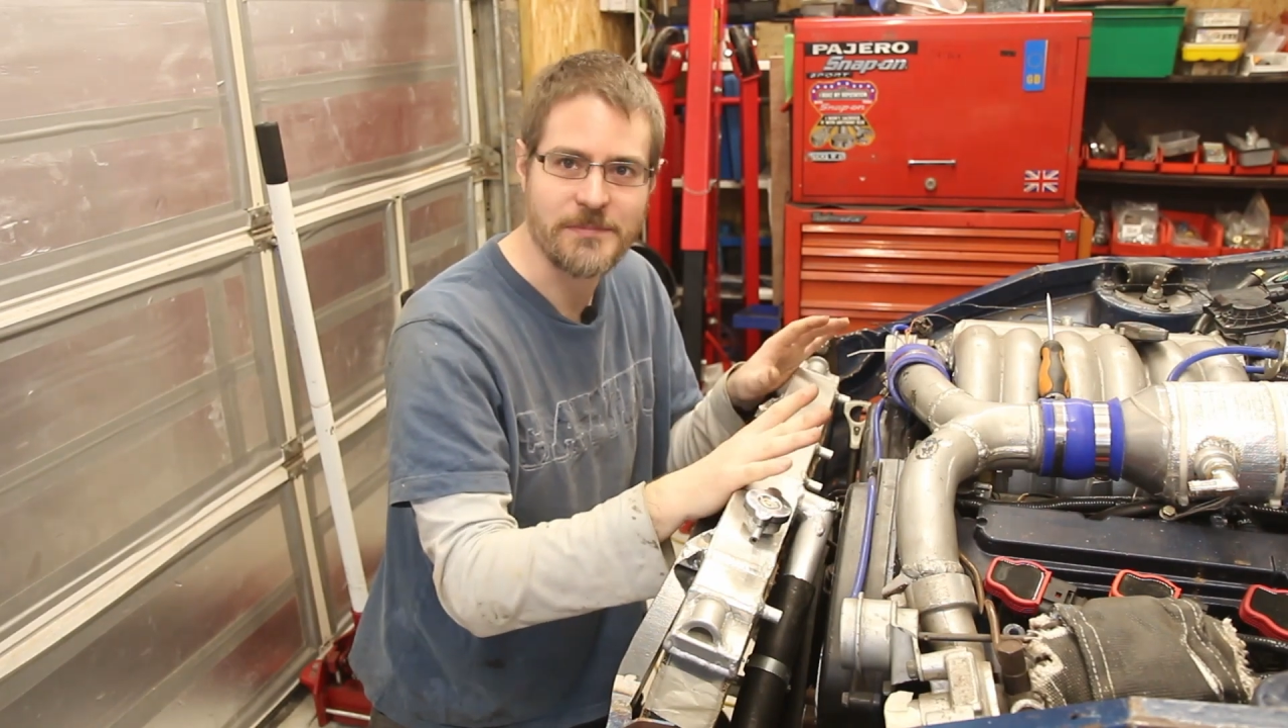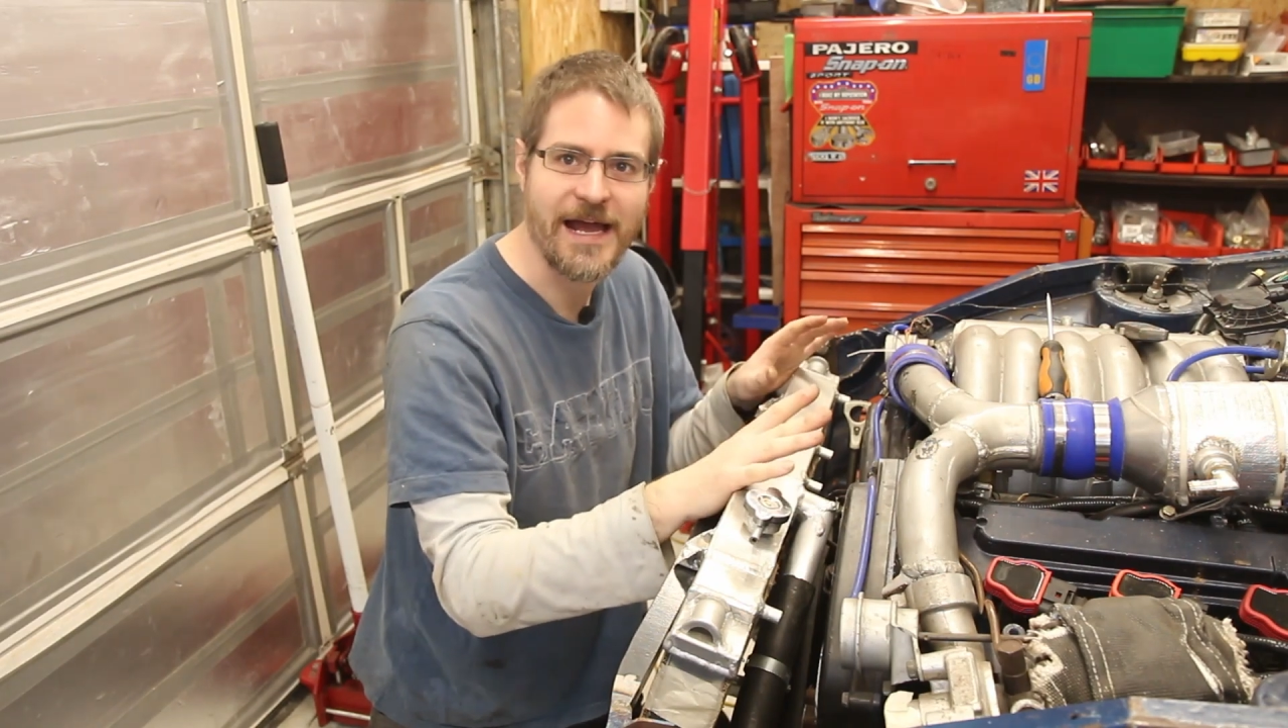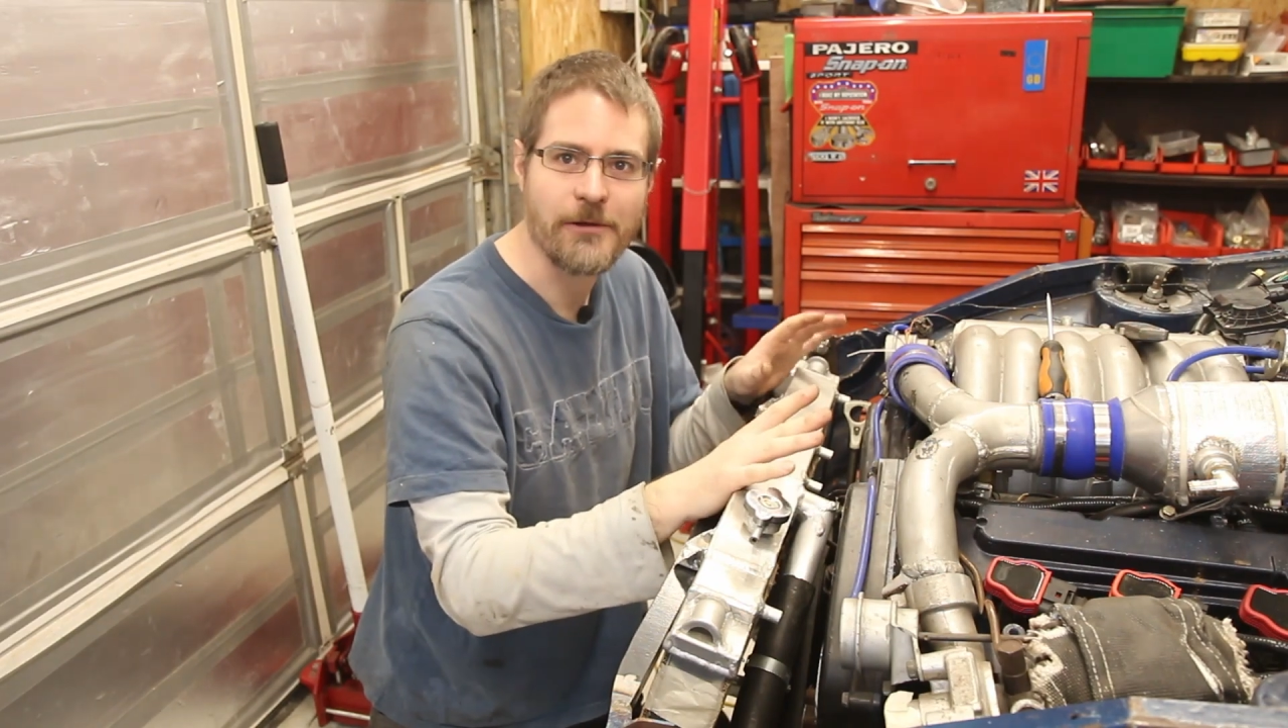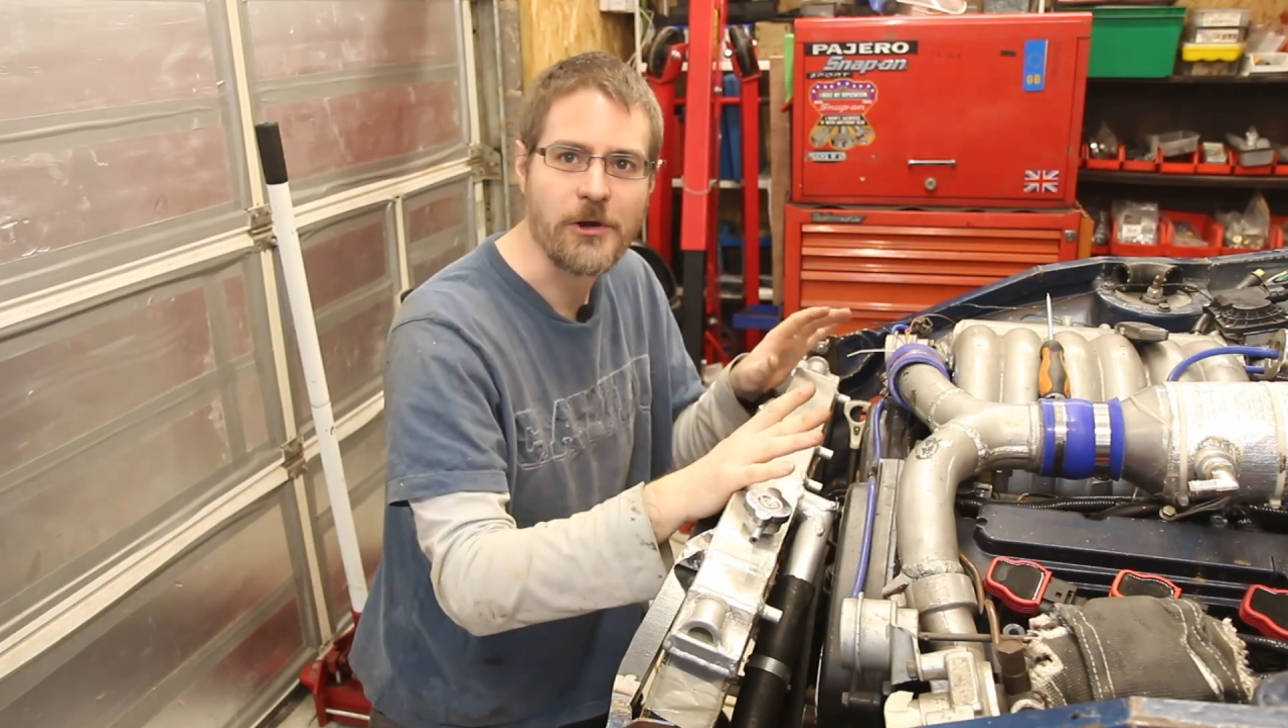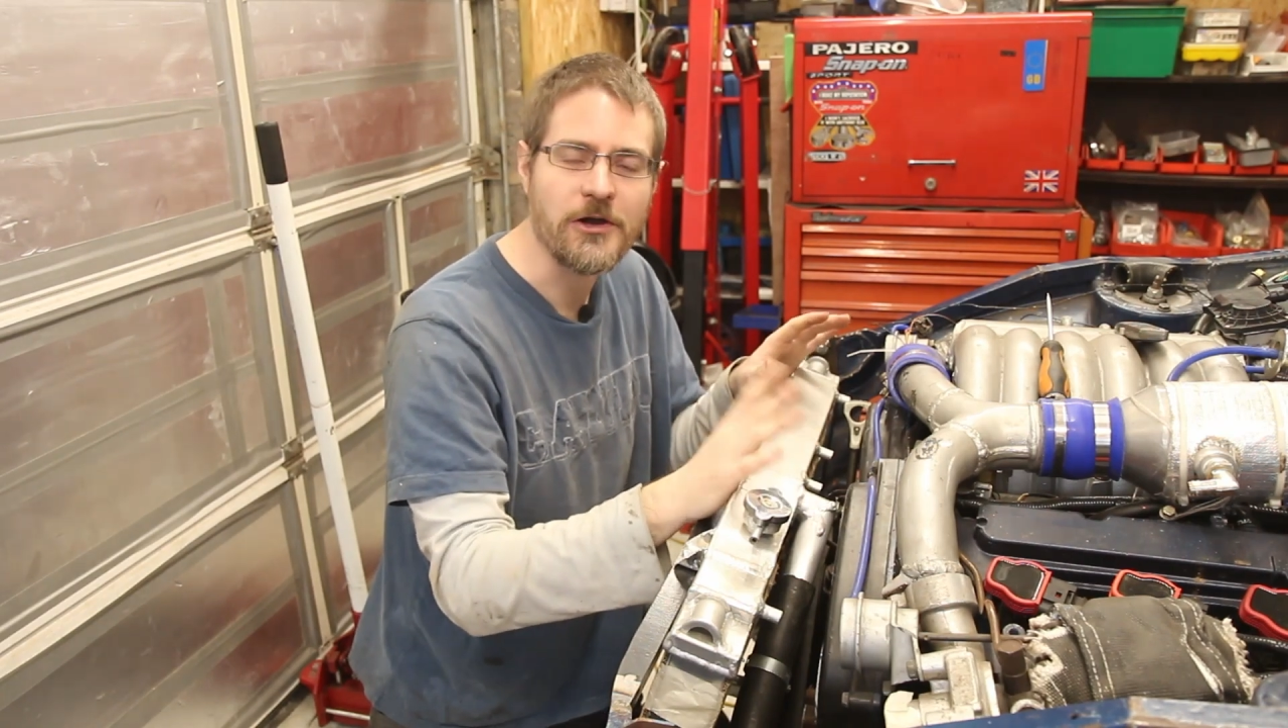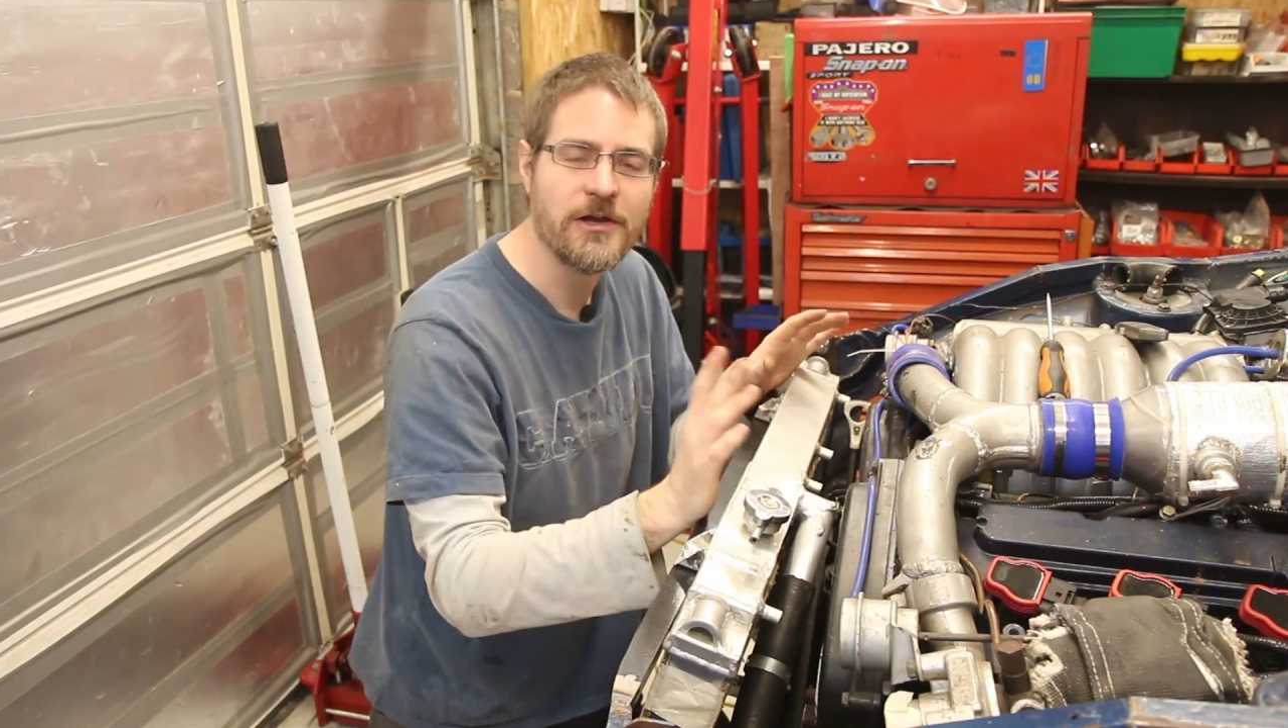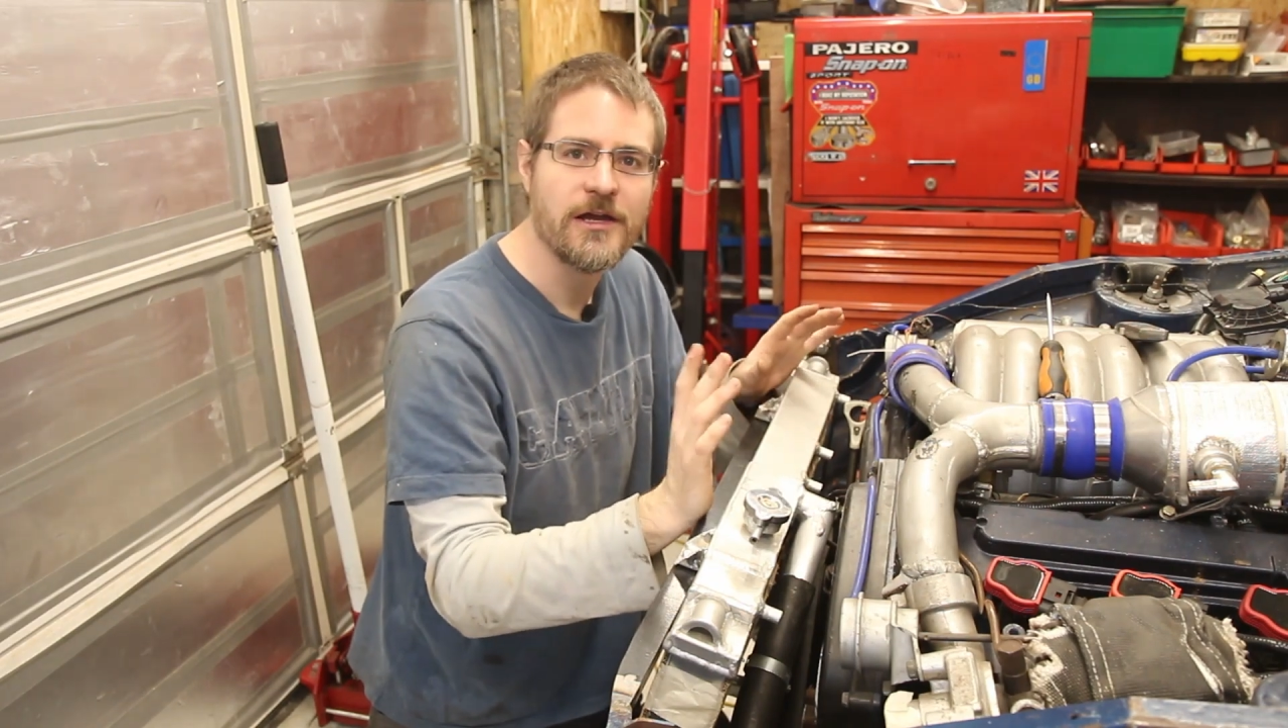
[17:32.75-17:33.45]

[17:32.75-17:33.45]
power